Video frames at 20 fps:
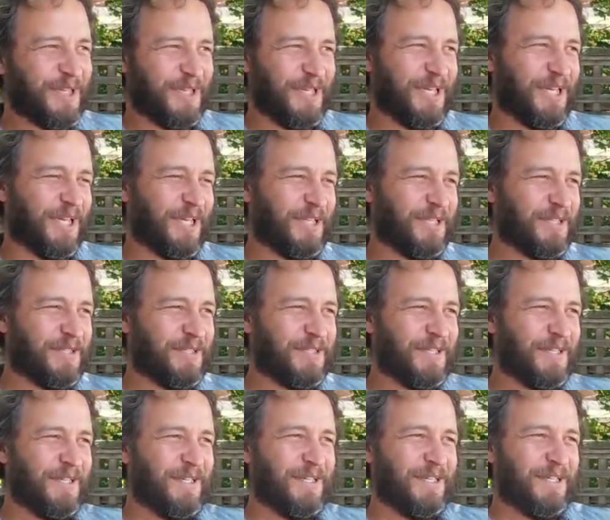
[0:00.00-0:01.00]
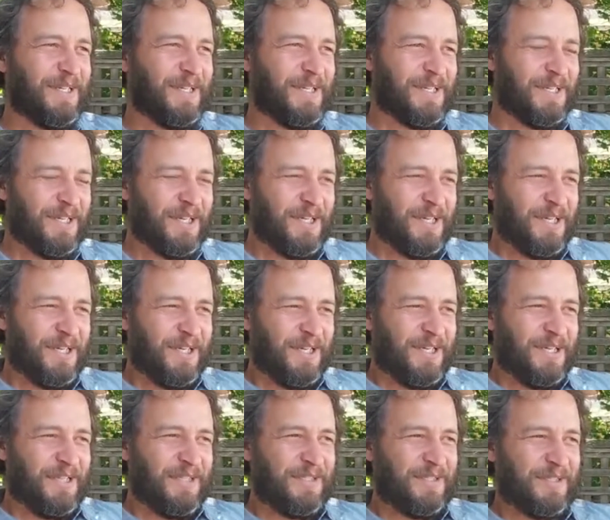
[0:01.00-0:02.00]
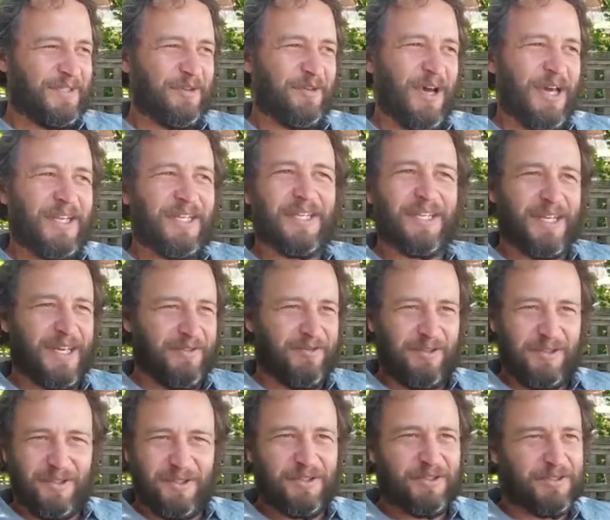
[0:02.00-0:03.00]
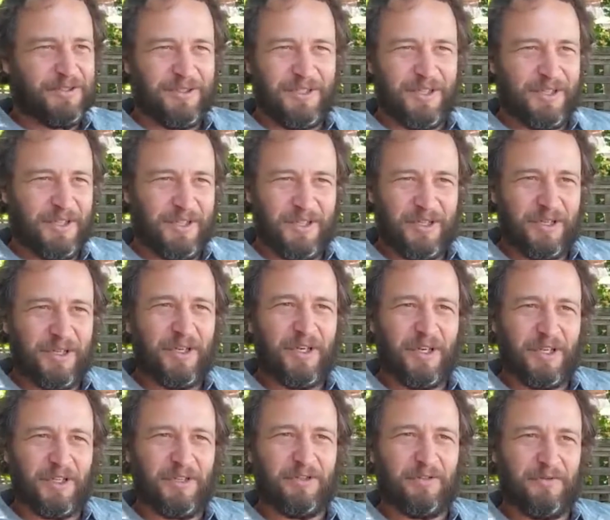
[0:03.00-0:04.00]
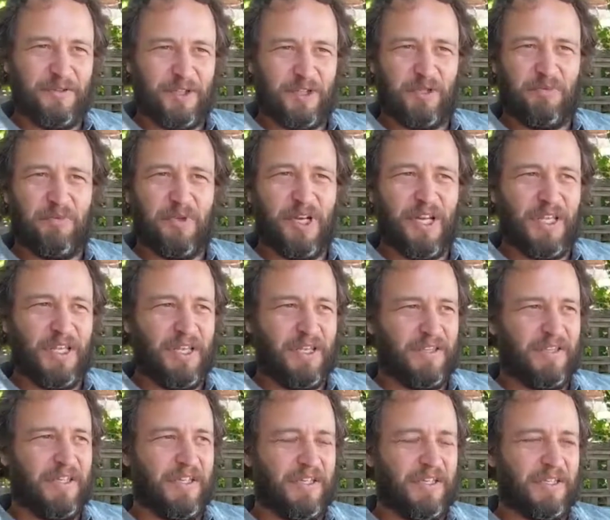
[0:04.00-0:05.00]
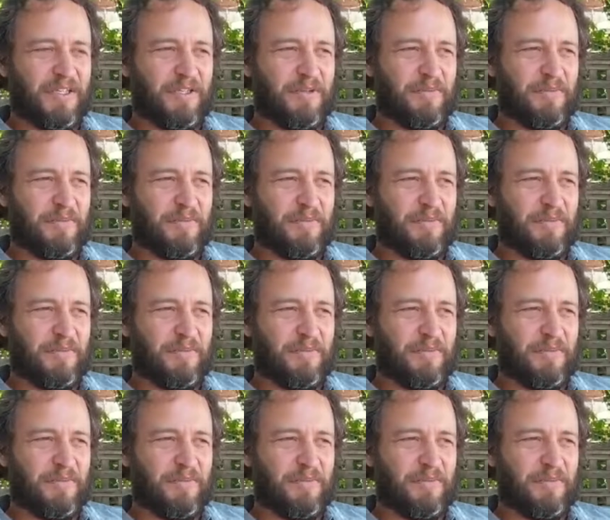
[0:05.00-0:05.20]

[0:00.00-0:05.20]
And so I didn't have a clear vision, but I think